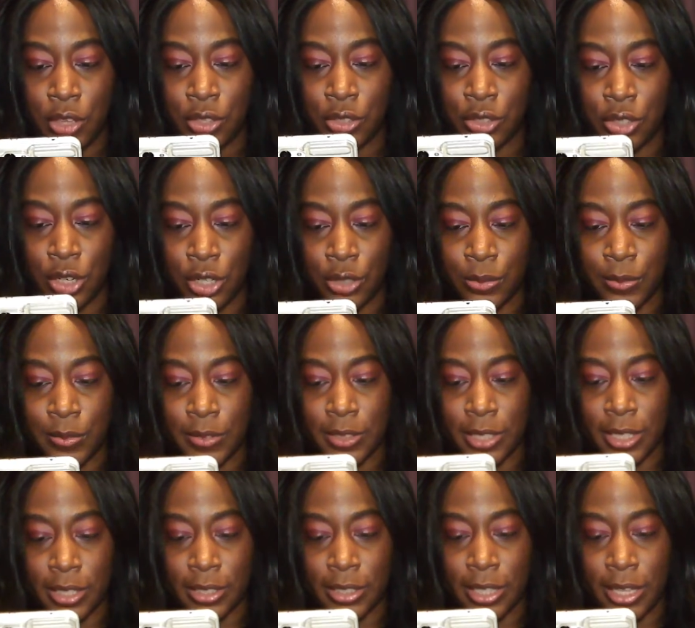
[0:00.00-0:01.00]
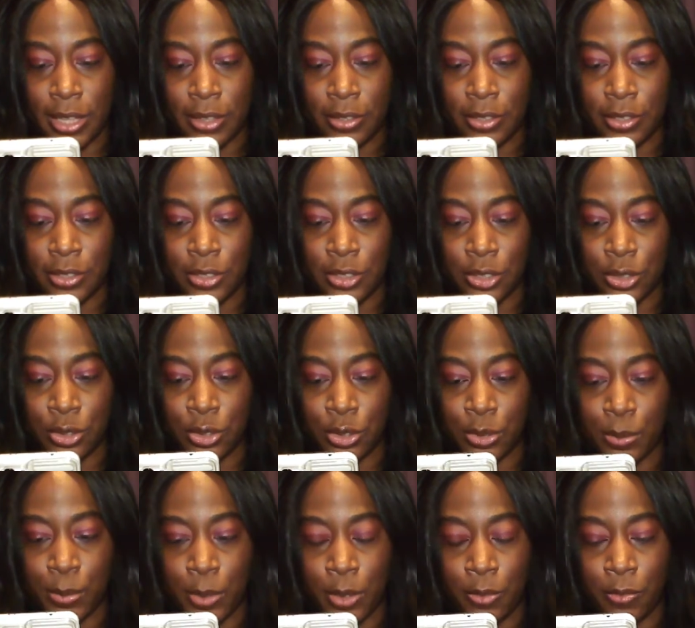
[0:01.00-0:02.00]
starting with Danielle, his
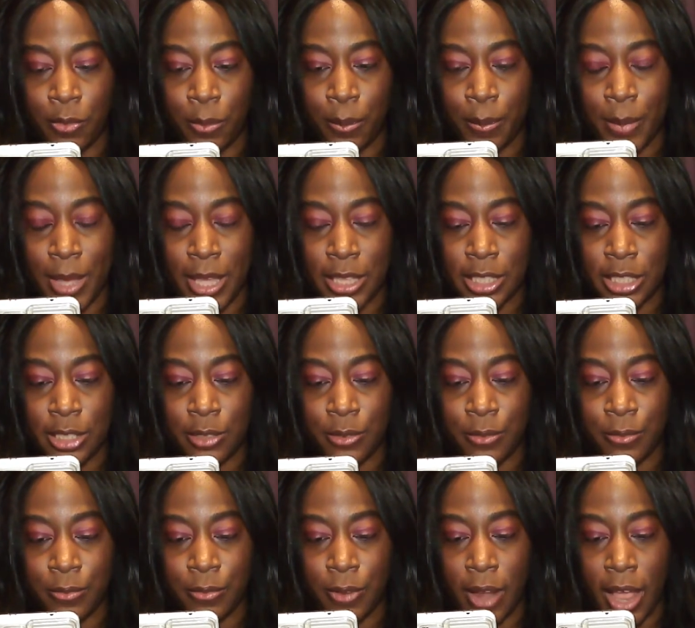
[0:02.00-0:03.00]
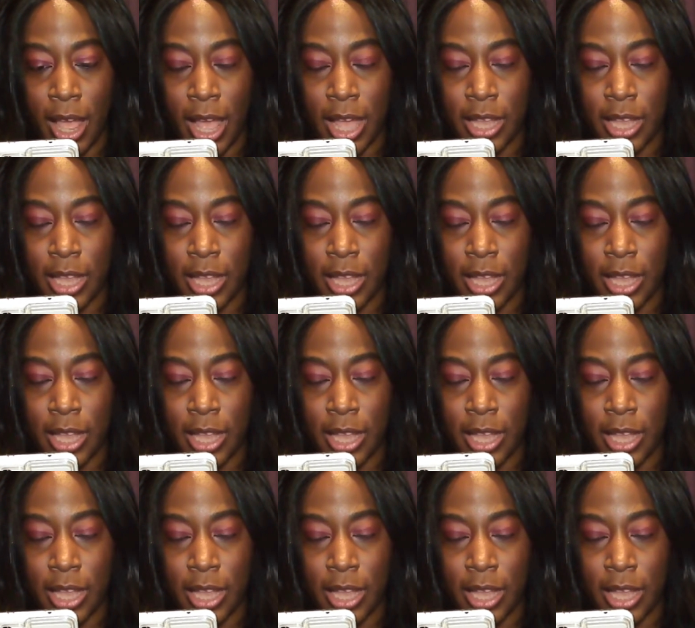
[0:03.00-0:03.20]
sister's beautiful best friend.